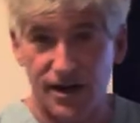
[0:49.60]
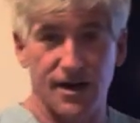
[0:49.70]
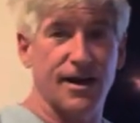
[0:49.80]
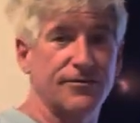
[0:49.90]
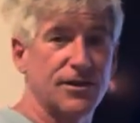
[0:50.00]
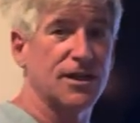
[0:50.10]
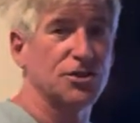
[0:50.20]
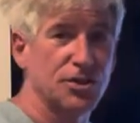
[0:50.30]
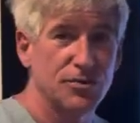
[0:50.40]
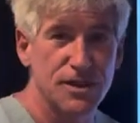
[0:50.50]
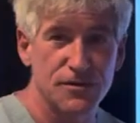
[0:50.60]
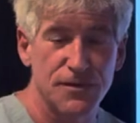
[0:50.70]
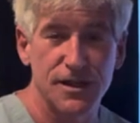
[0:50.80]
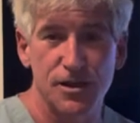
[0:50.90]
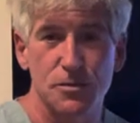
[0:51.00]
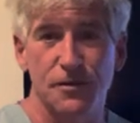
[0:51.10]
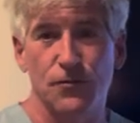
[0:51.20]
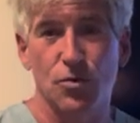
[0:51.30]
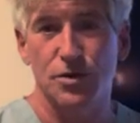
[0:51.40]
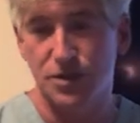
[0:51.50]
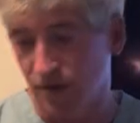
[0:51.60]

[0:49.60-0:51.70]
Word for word: I have not shown these videos before, so